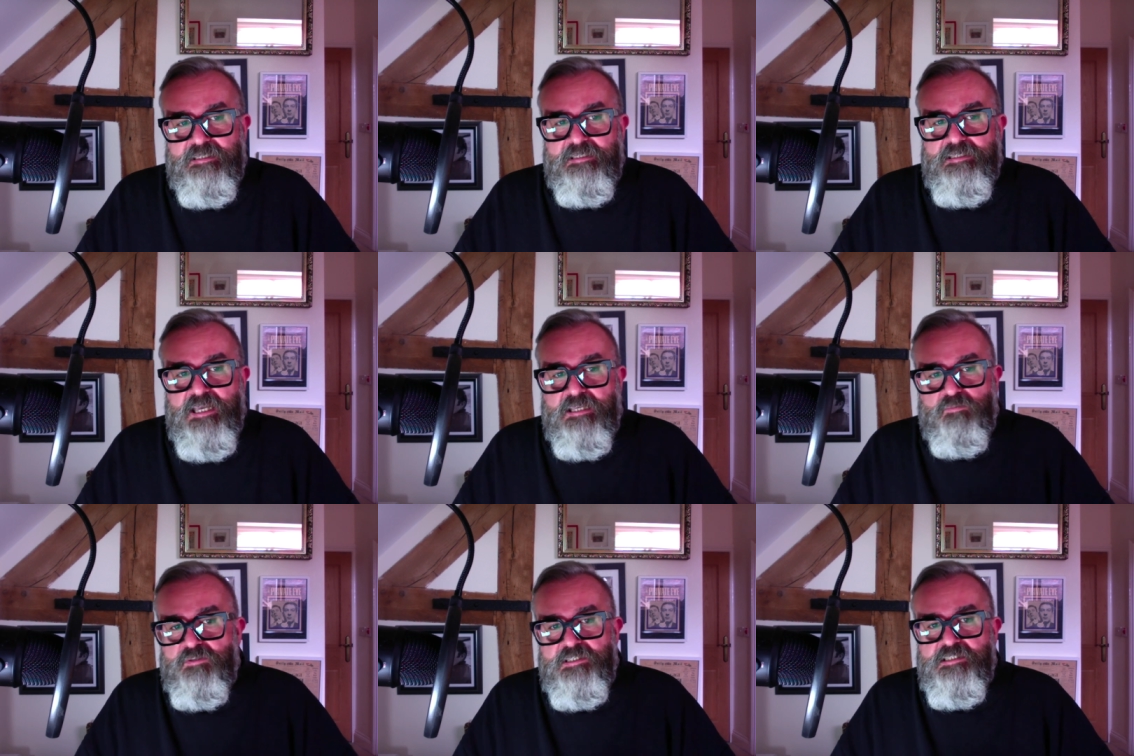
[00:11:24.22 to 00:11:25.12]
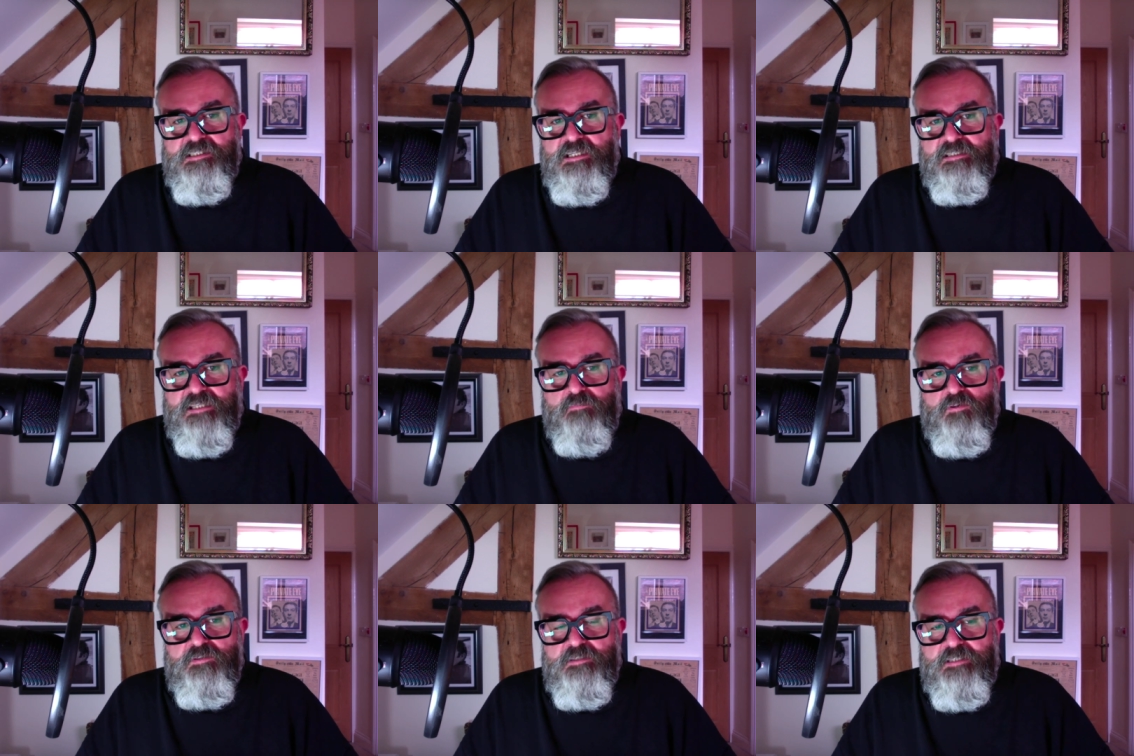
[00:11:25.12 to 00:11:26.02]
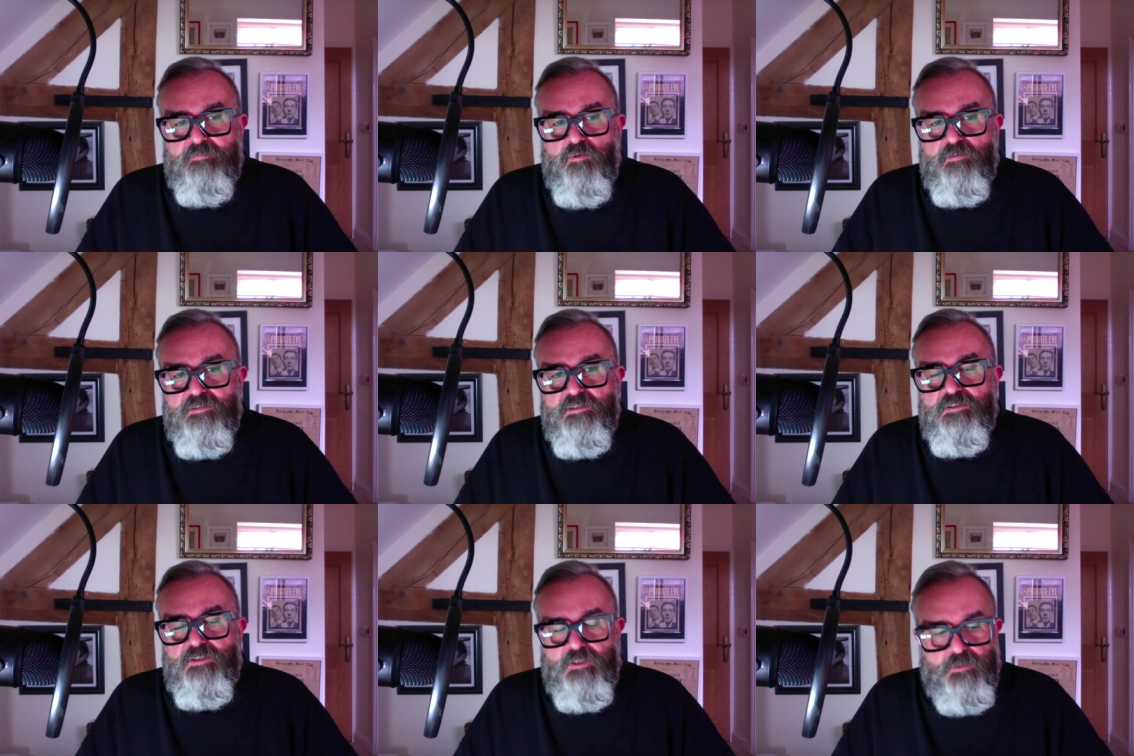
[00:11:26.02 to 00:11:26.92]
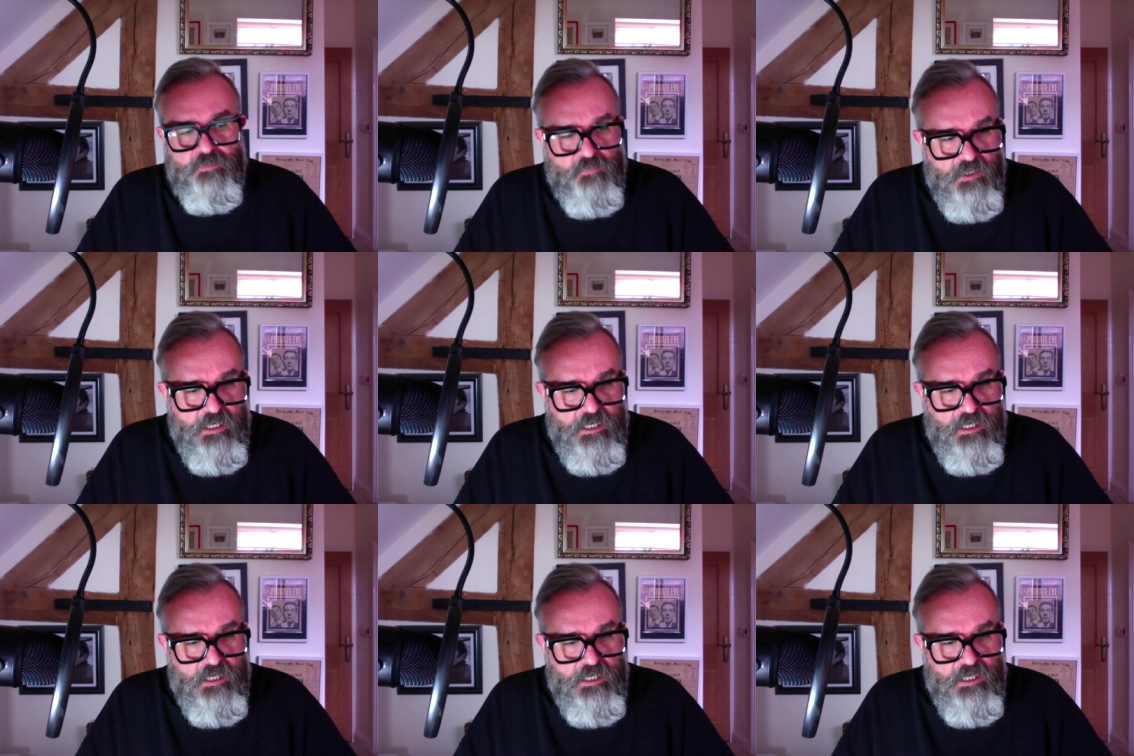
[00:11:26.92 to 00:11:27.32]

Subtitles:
Yeah, well, this is it. They want to